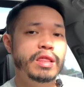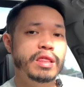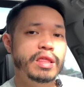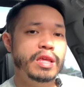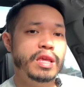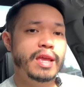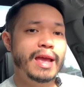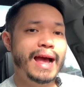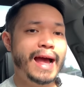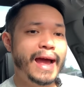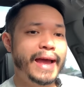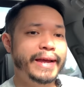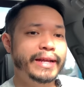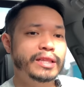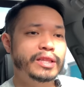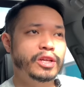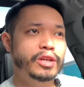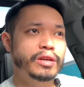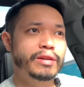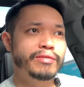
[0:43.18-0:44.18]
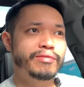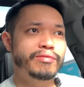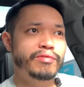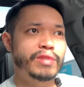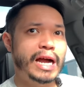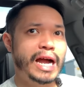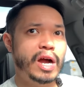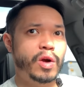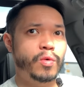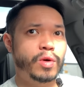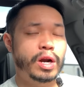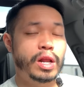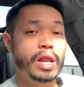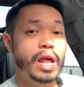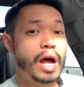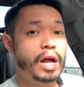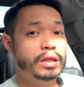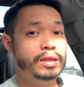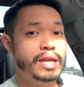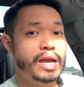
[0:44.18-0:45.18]
the height of our
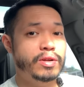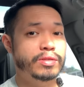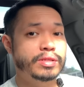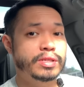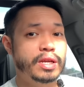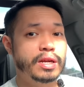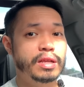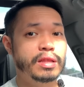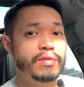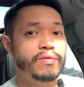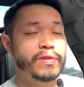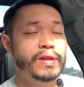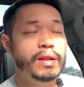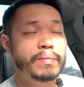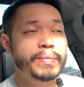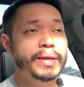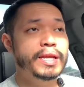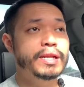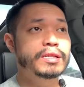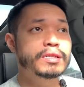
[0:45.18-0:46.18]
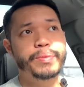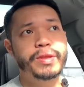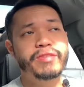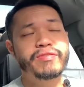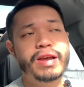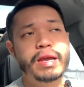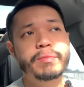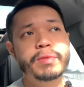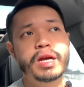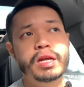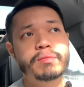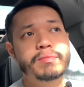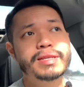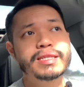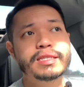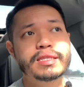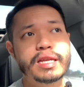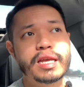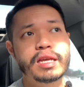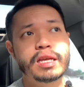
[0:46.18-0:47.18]
lockdowns here in the Philippines. If I'm not
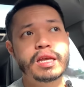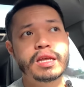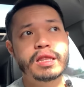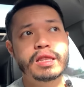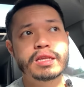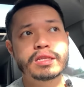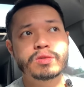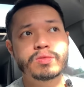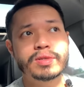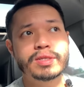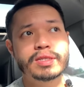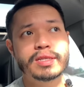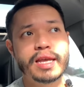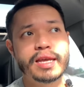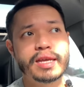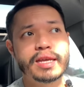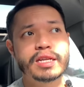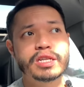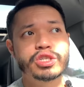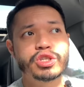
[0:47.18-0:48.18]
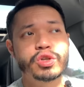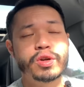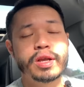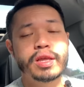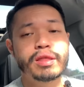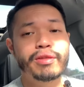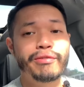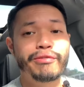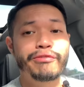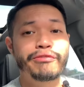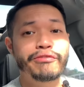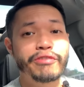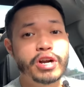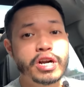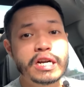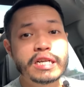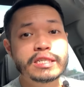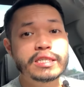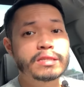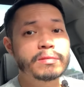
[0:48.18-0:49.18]
mistaken, this was taken during the
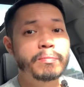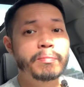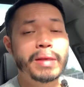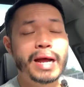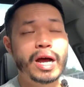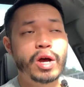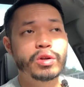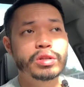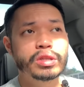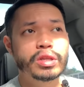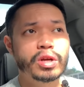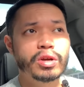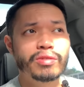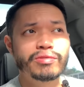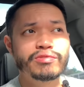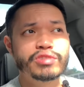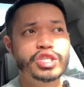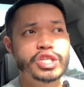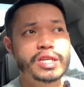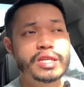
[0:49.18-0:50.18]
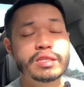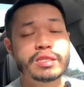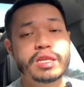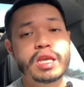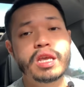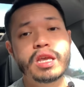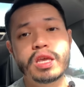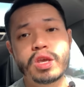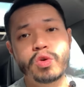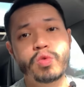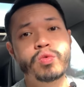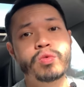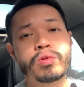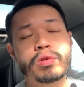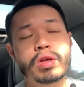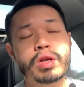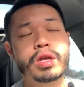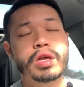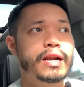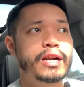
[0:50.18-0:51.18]
first bout of GCQ.
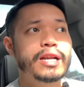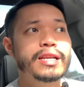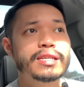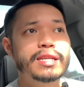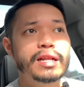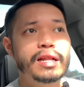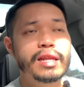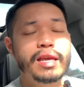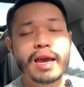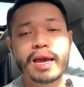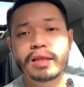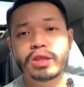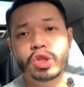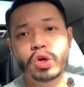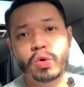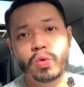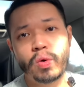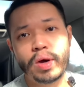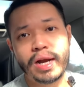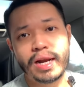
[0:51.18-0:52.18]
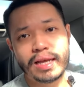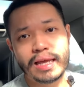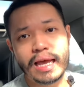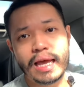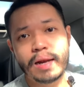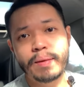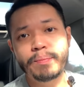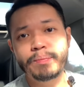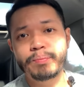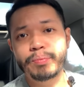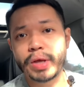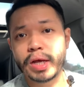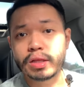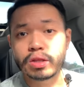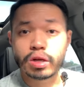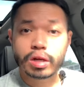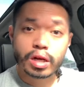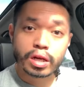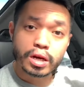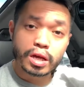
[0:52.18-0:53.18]
Recently, I took one again. I
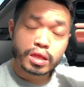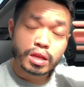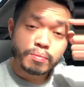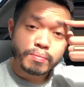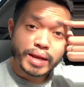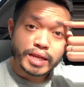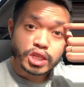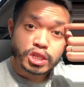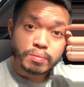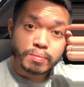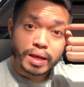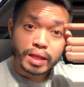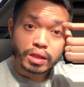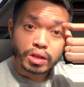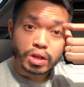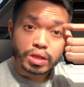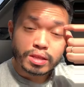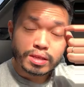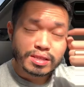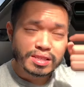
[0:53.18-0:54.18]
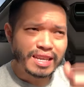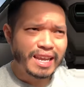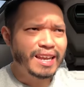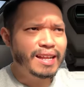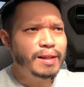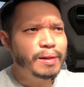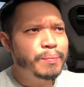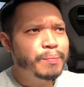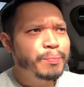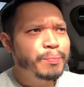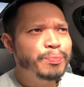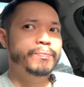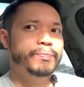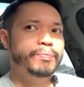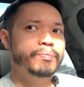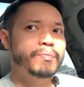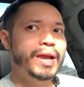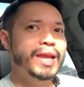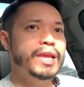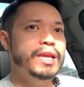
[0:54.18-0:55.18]
took another measurement on the scale.
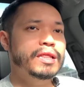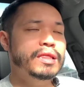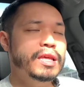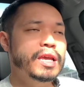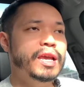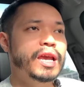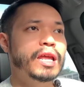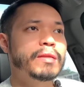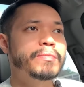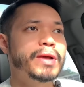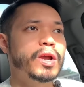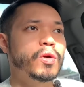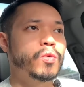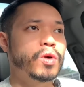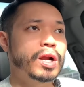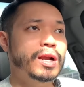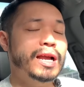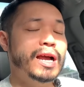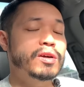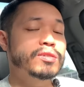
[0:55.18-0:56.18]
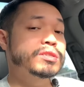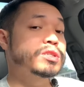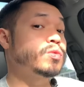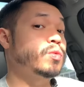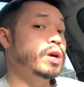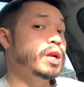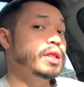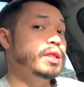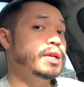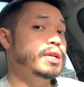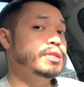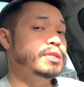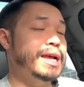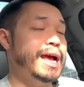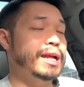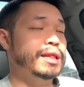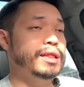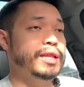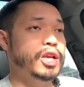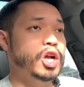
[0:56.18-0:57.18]
My eating and my workouts weren't
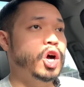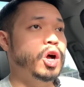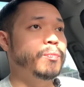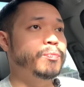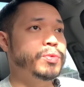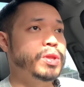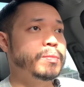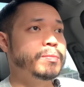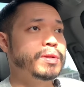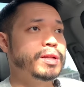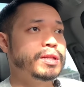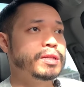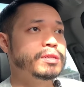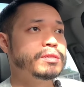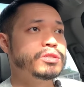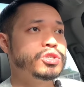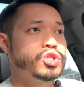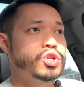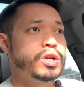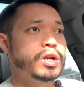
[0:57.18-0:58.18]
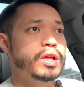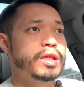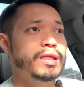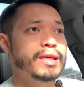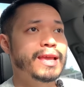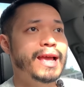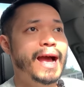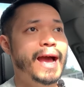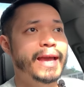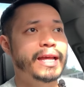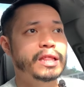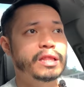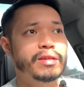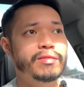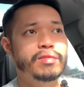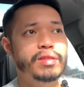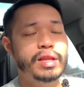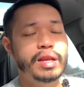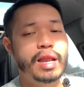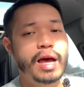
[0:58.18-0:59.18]
exactly optimal during the height
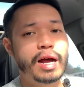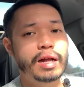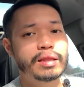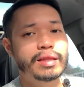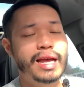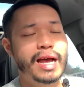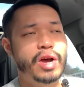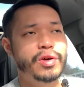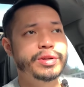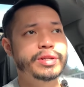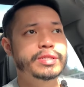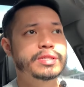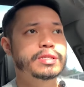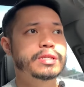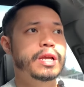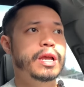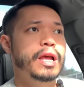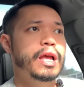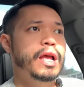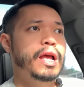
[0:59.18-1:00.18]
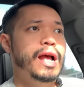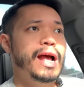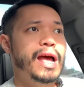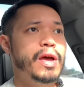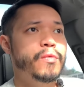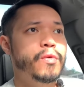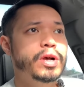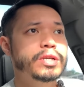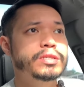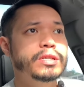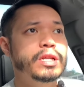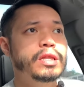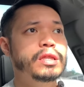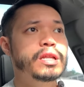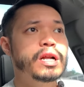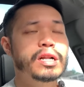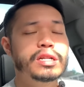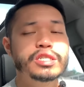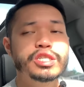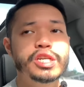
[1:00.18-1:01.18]
of the lockdowns. I was
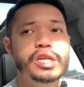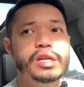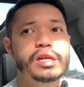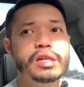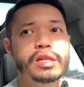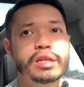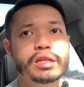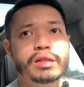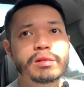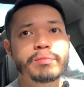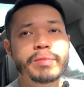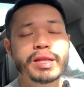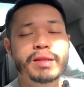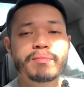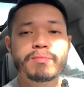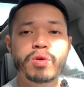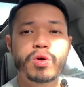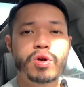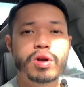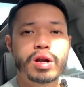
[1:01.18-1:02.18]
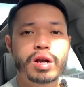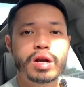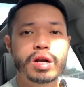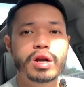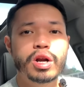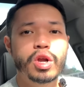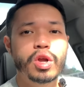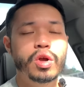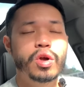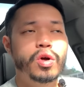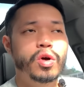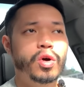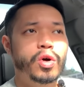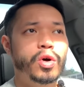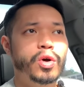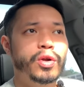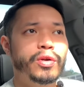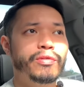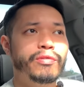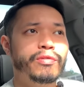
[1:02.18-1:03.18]
indulging a little bit more
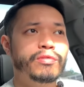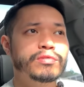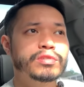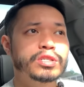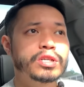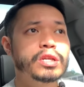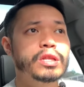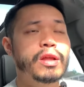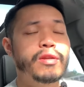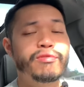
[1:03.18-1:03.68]
on certain